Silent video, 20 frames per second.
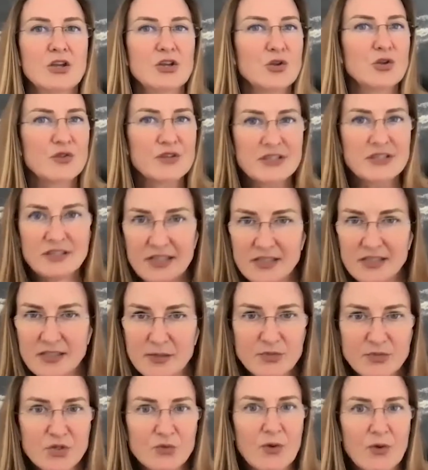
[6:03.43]
These
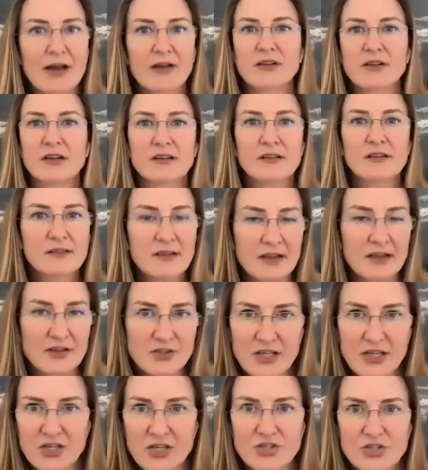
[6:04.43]
systems around us,
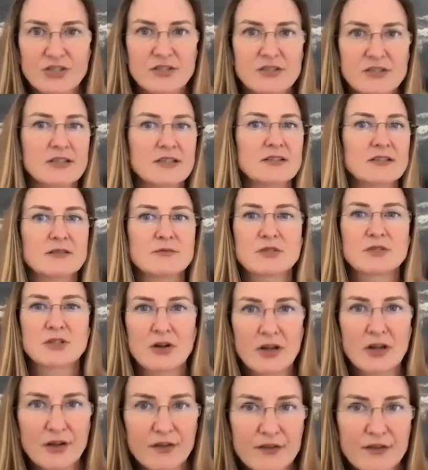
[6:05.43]
education systems,
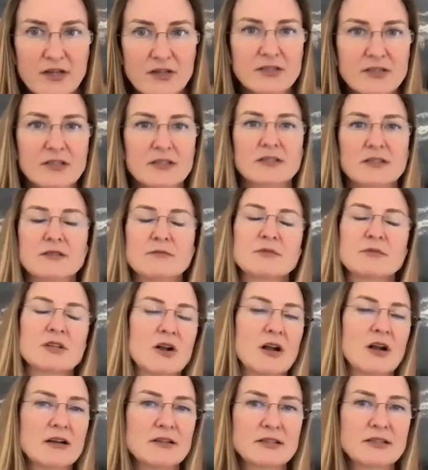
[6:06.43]
our healthcare systems,
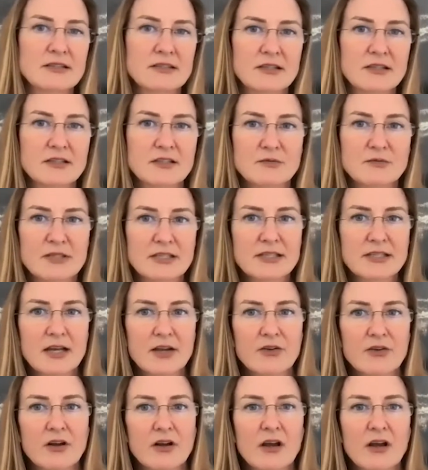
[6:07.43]
our housing systems, et
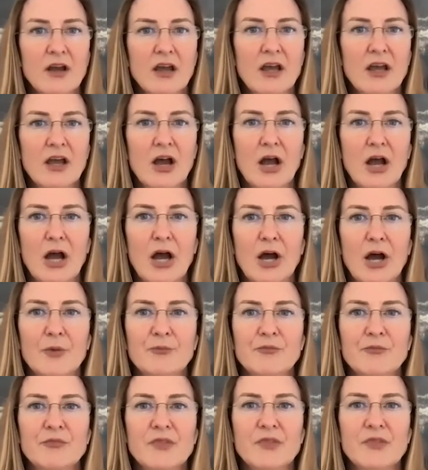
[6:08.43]
cetera,
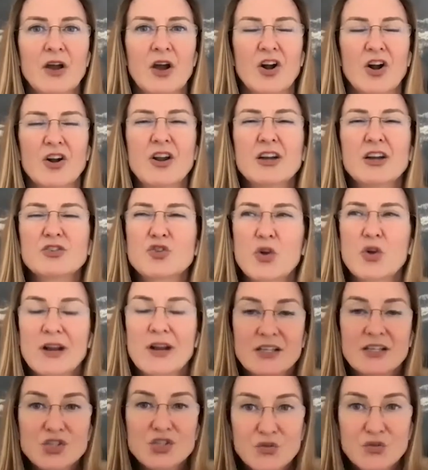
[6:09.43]
are not
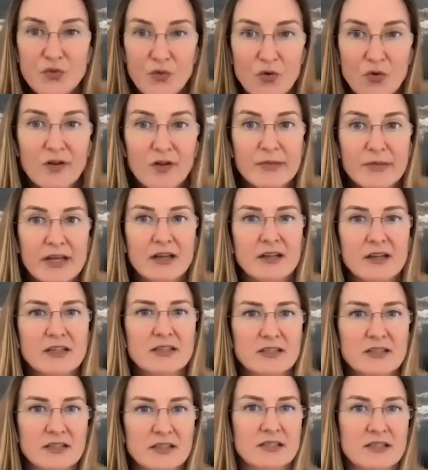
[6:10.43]
transforming
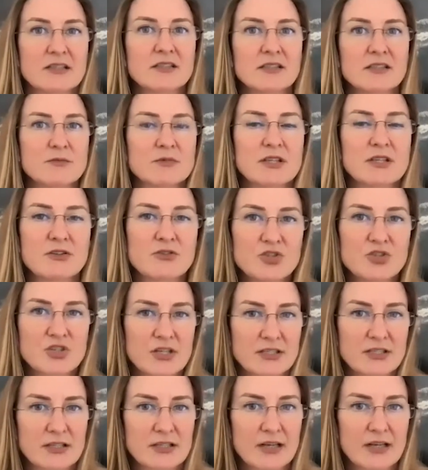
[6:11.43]
into systems that are
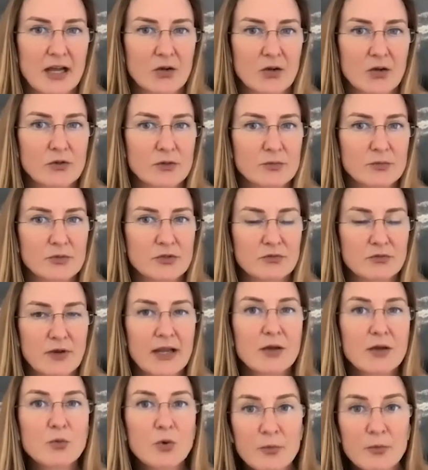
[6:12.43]
just and equitable, right?